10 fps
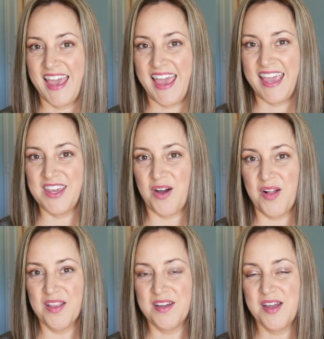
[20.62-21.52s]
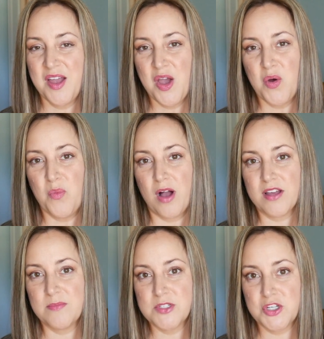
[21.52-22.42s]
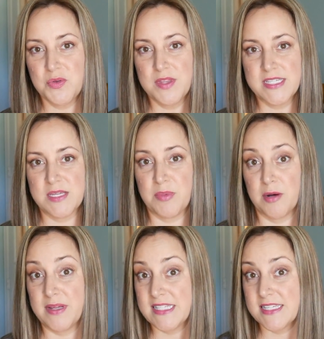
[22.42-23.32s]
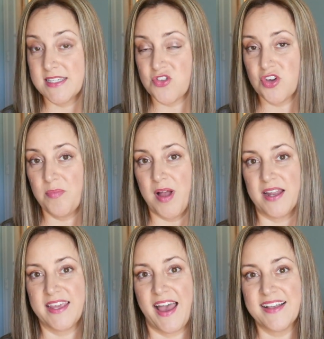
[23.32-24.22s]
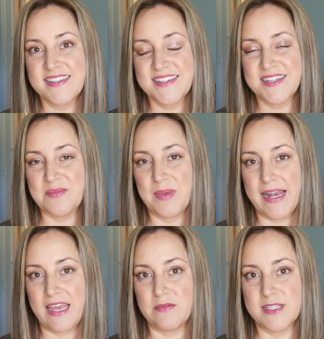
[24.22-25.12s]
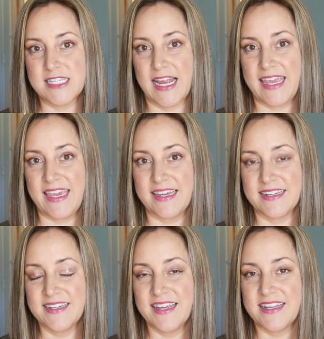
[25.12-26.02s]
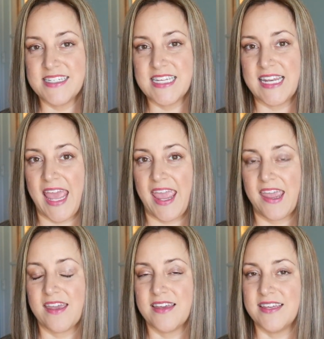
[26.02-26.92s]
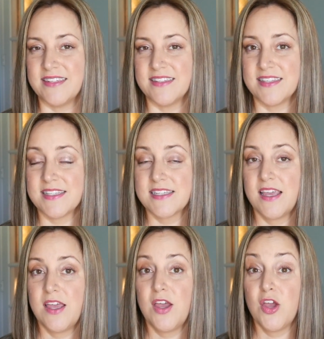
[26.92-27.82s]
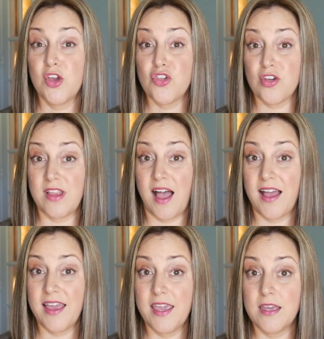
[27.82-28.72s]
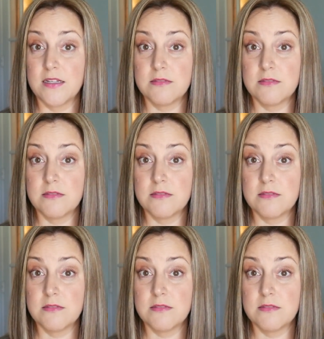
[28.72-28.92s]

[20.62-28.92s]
Hey y'all, welcome to the Suburban Stitcher podcast. My name is Diane and today is July